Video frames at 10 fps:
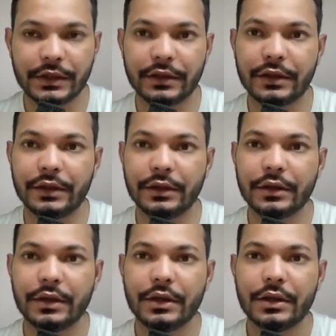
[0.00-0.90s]
in the
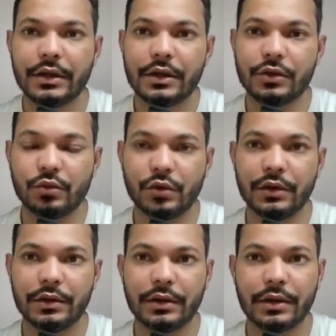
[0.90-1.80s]

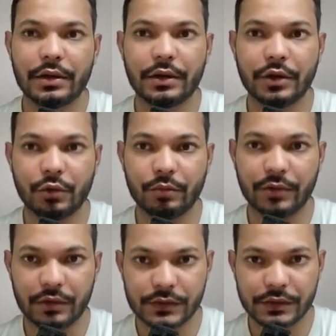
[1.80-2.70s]
Google Chrome
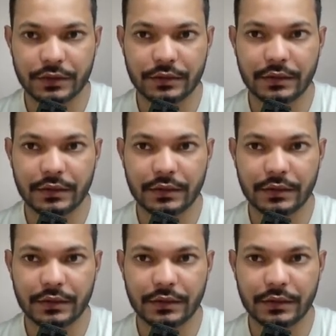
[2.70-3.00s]
browser.